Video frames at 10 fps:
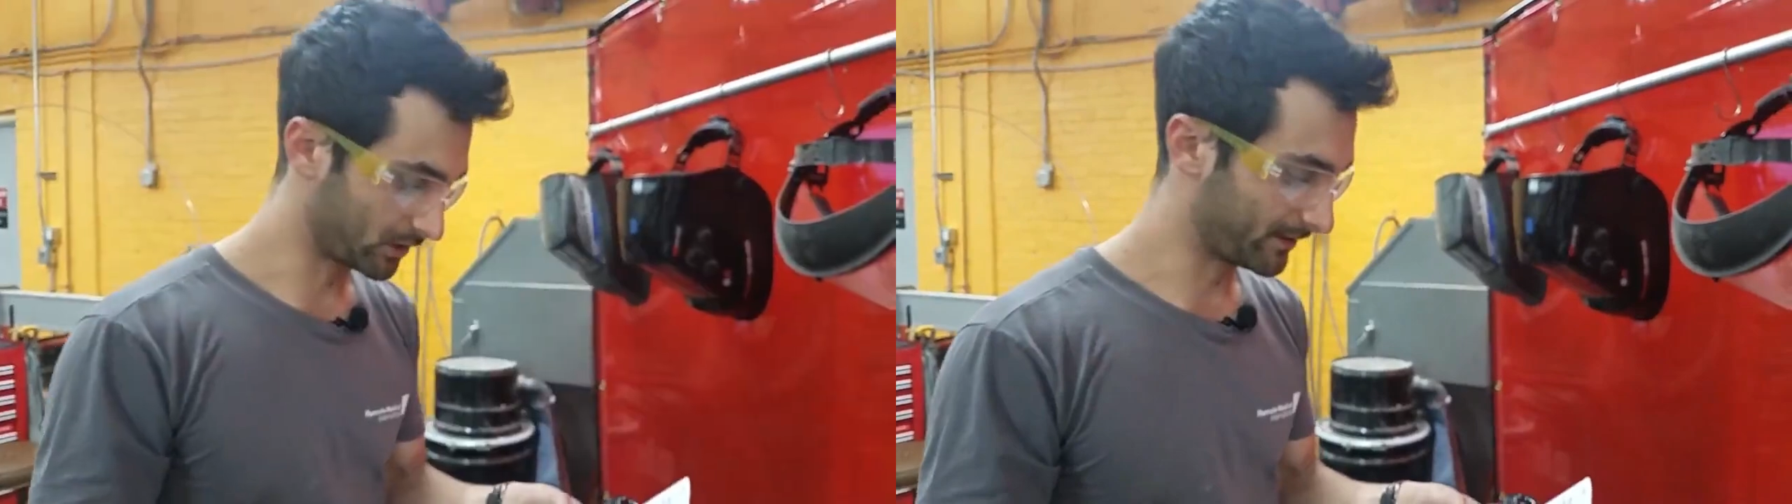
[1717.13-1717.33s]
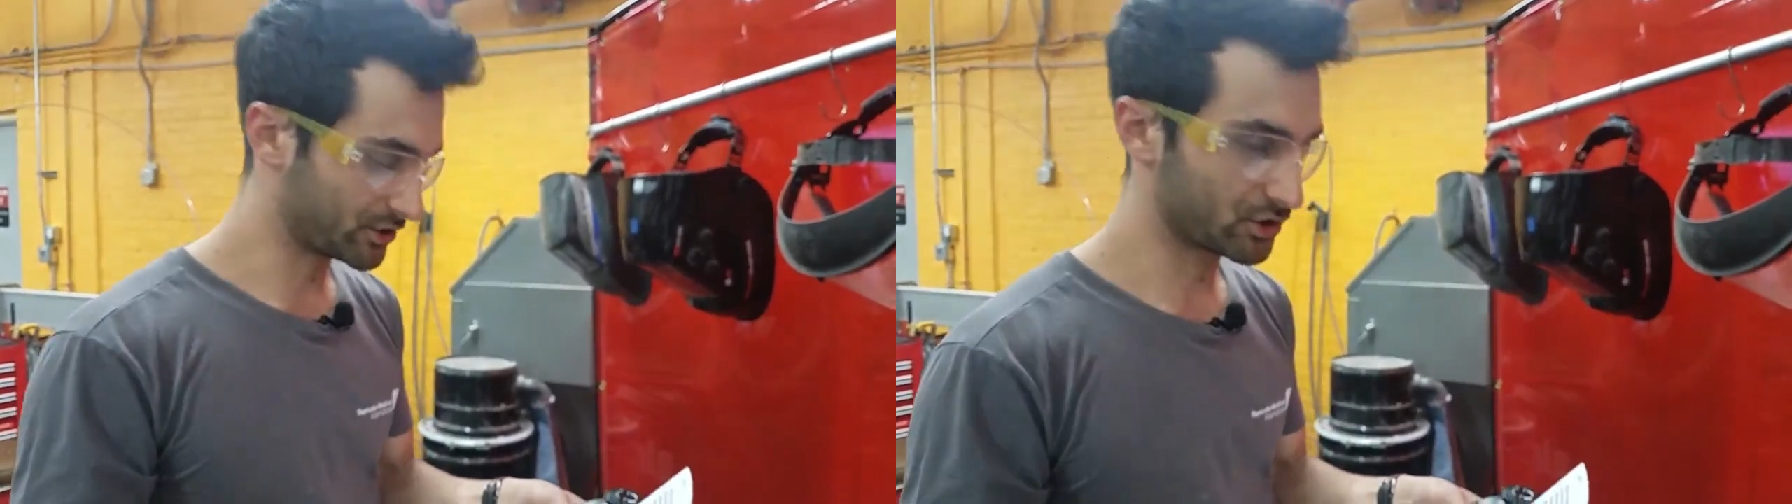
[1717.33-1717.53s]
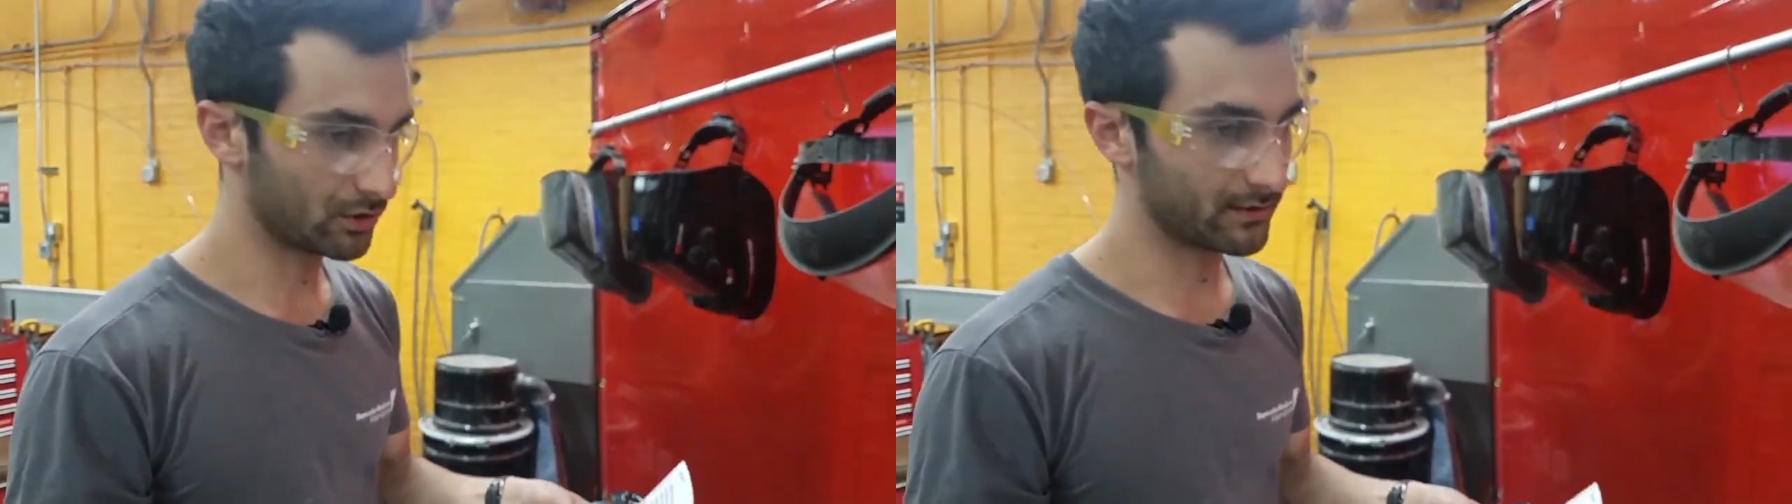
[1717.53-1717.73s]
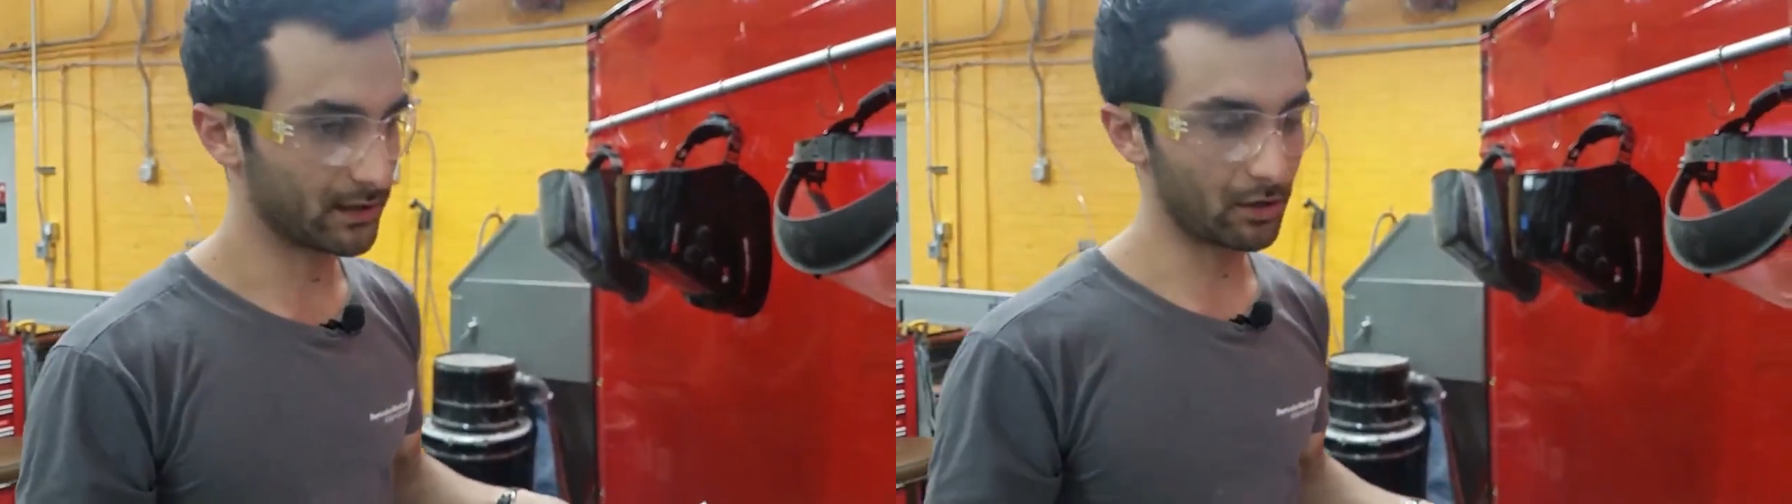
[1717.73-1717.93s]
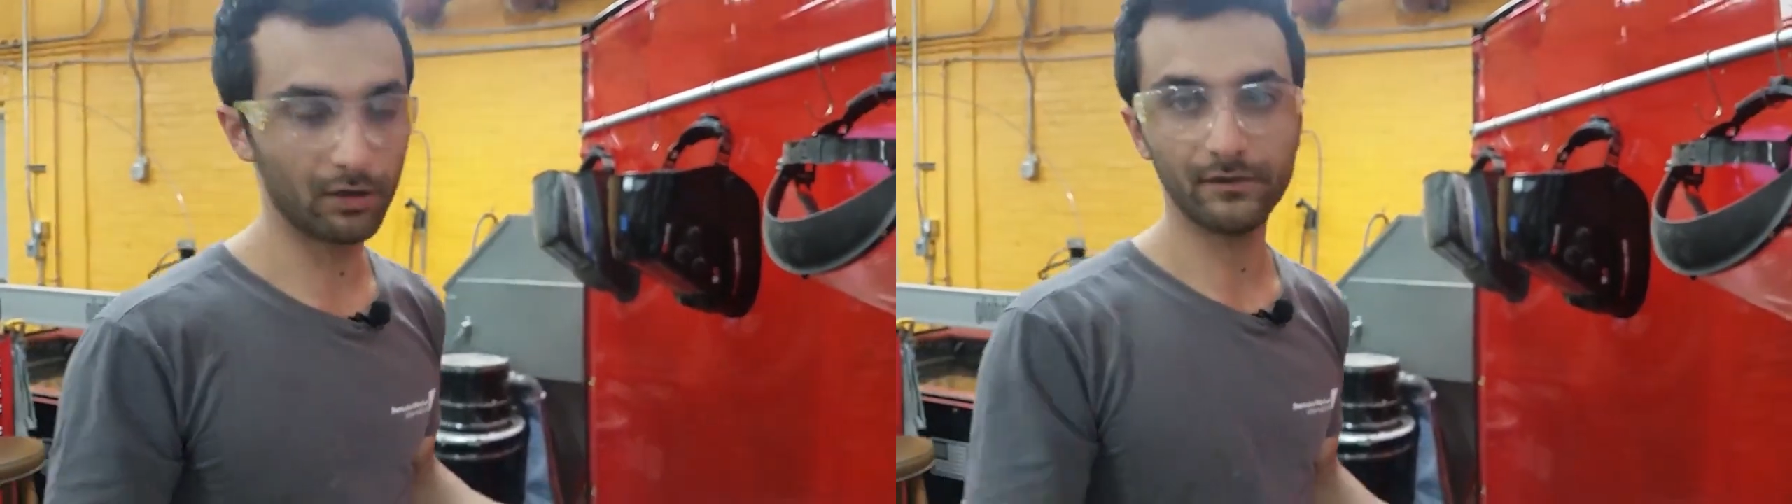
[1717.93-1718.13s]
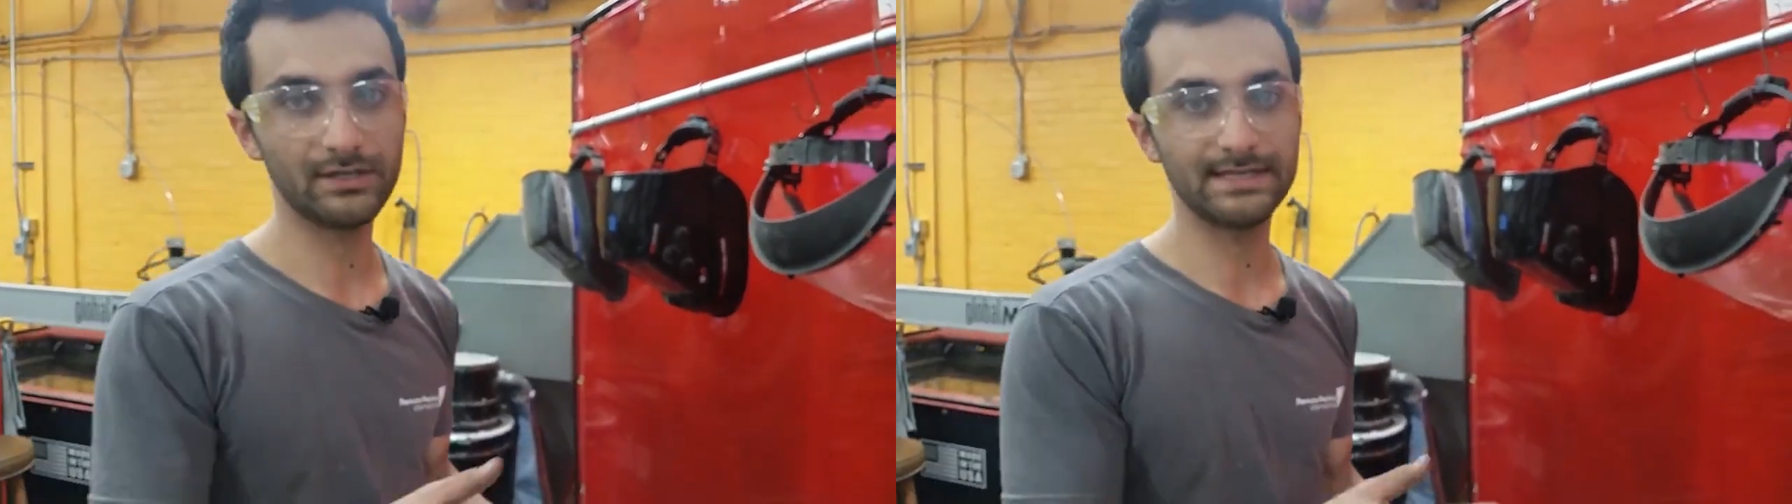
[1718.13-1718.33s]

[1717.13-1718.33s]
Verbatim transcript: want to make sure that all of your